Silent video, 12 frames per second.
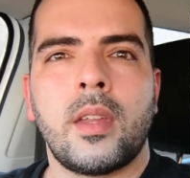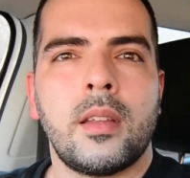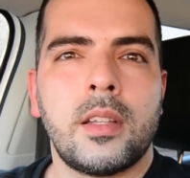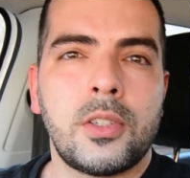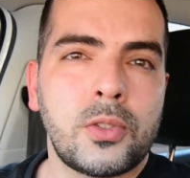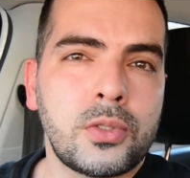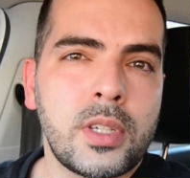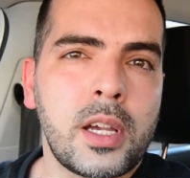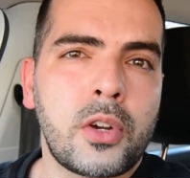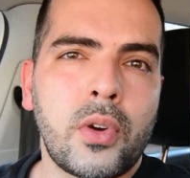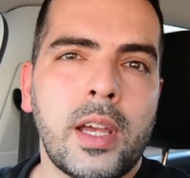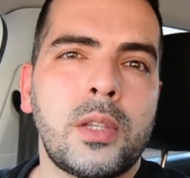This is also a
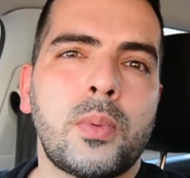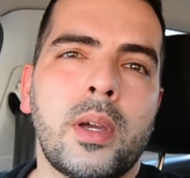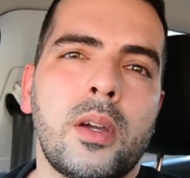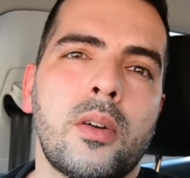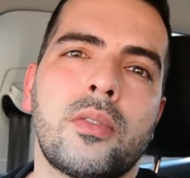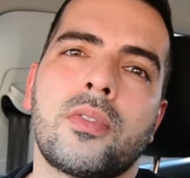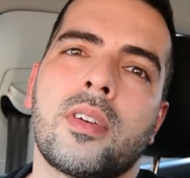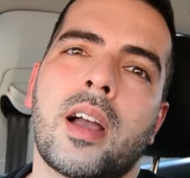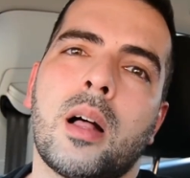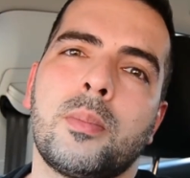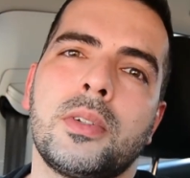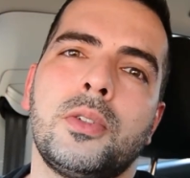great way of
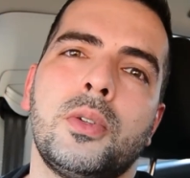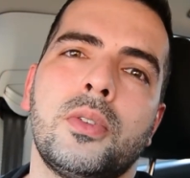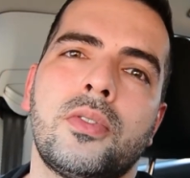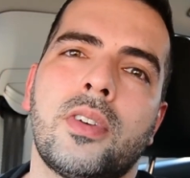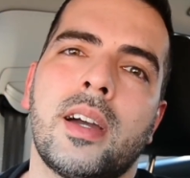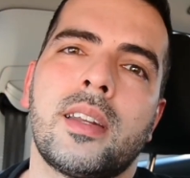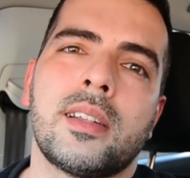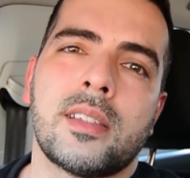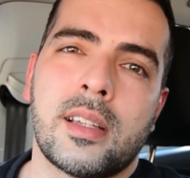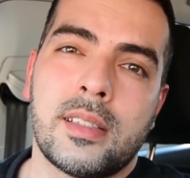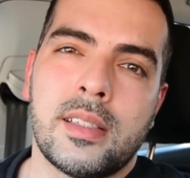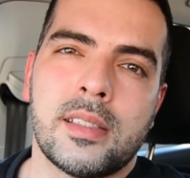helping you find out
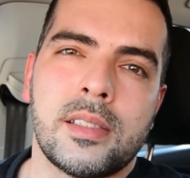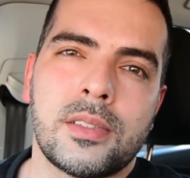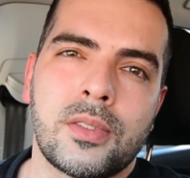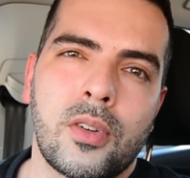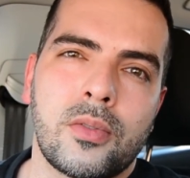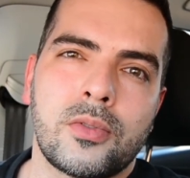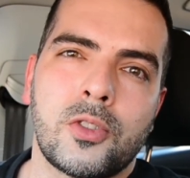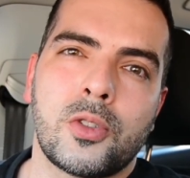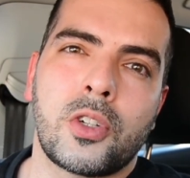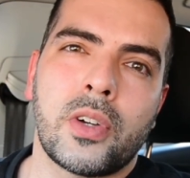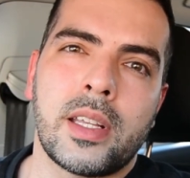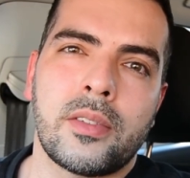ideas to
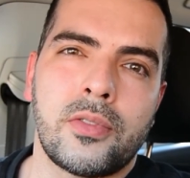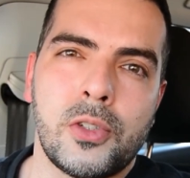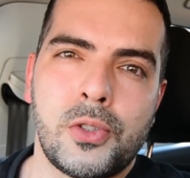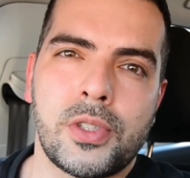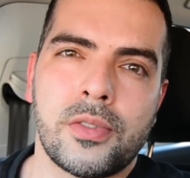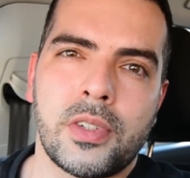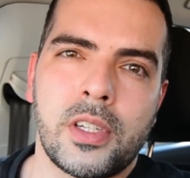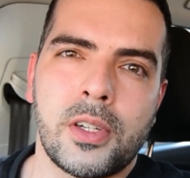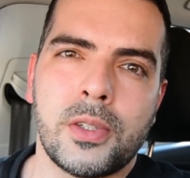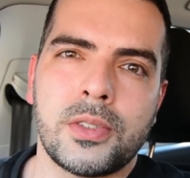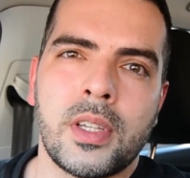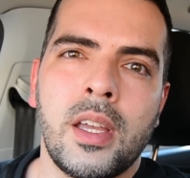create future
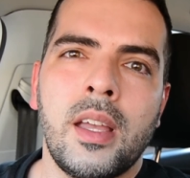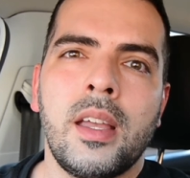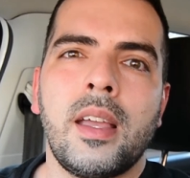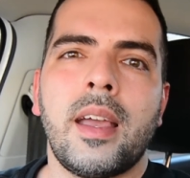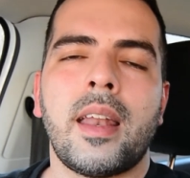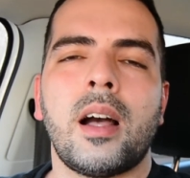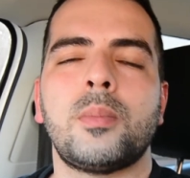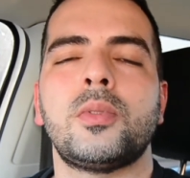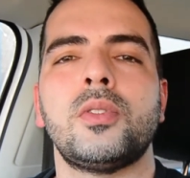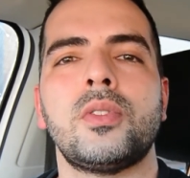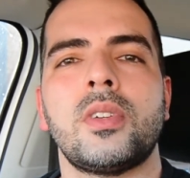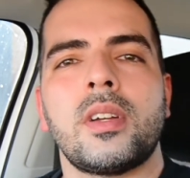videos and help
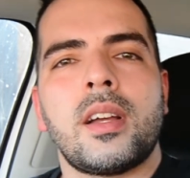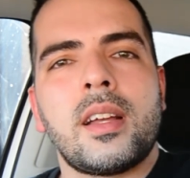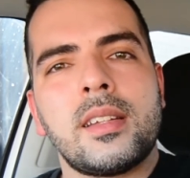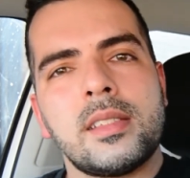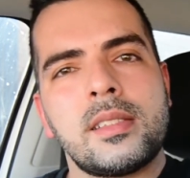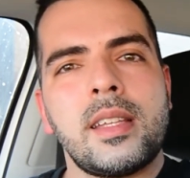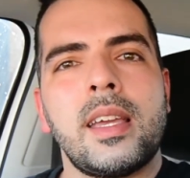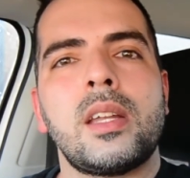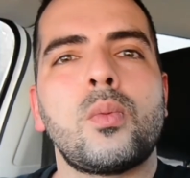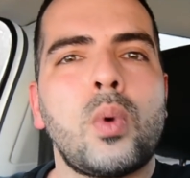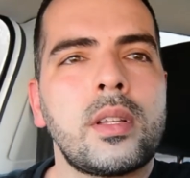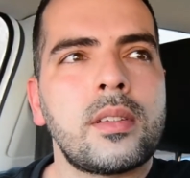you understand
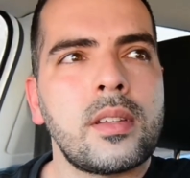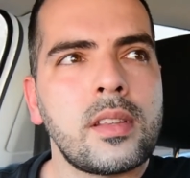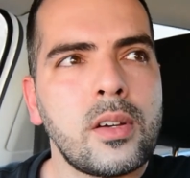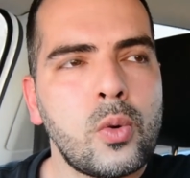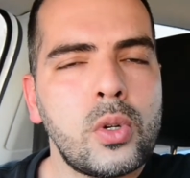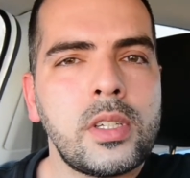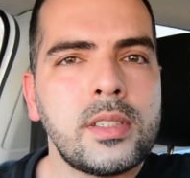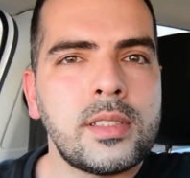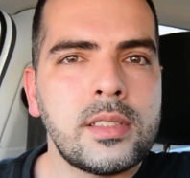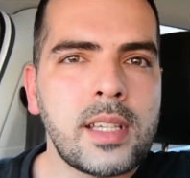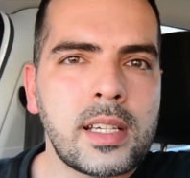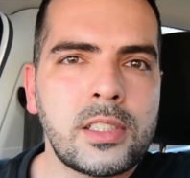what the audience
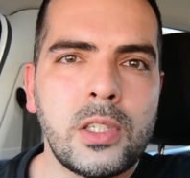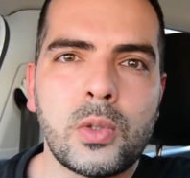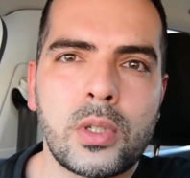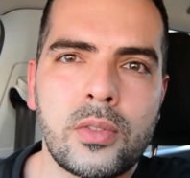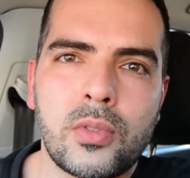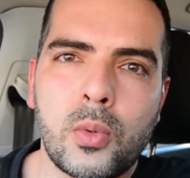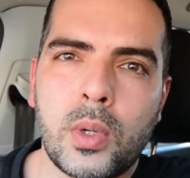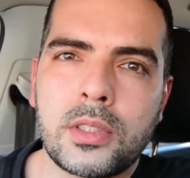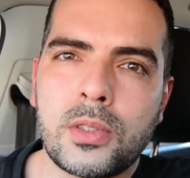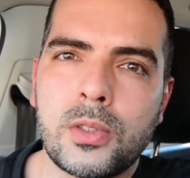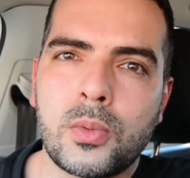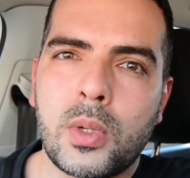is actually looking for.
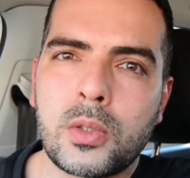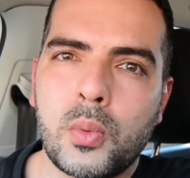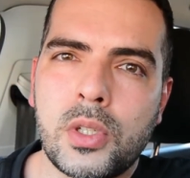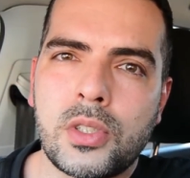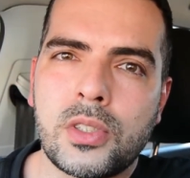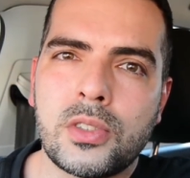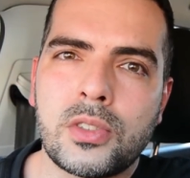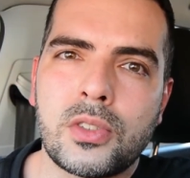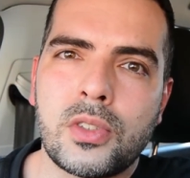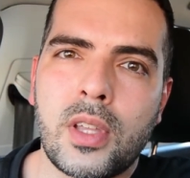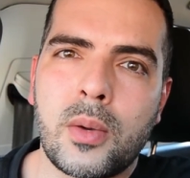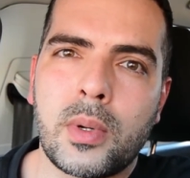What questions do
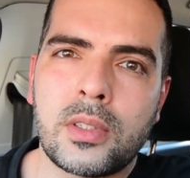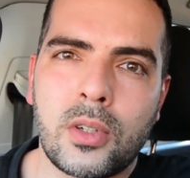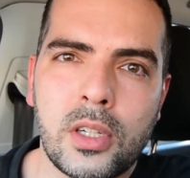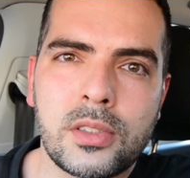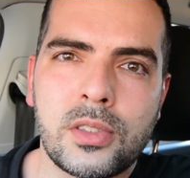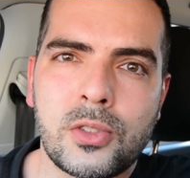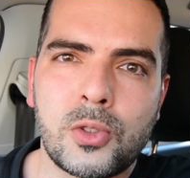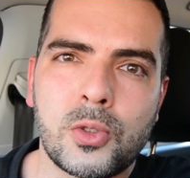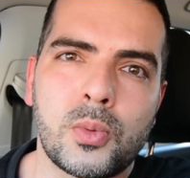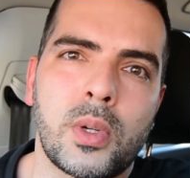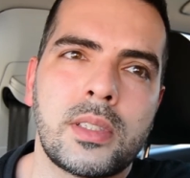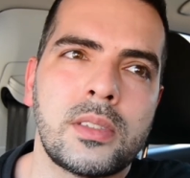they want answers to?
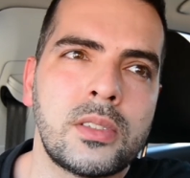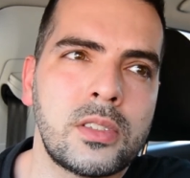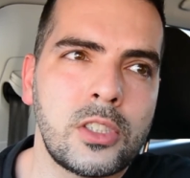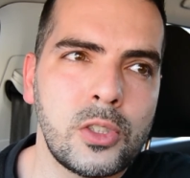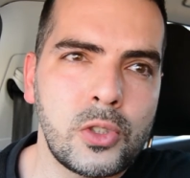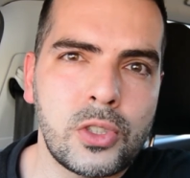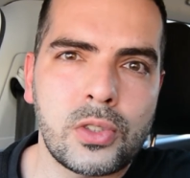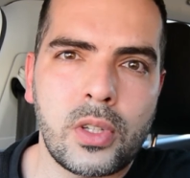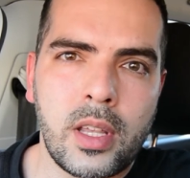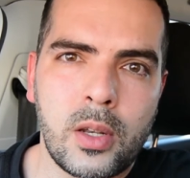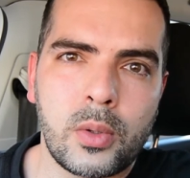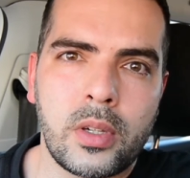What solutions are
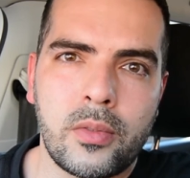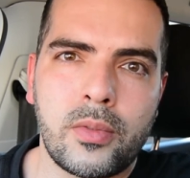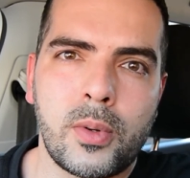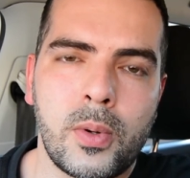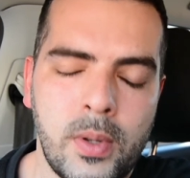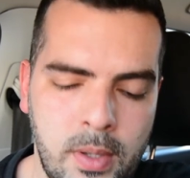they looking for?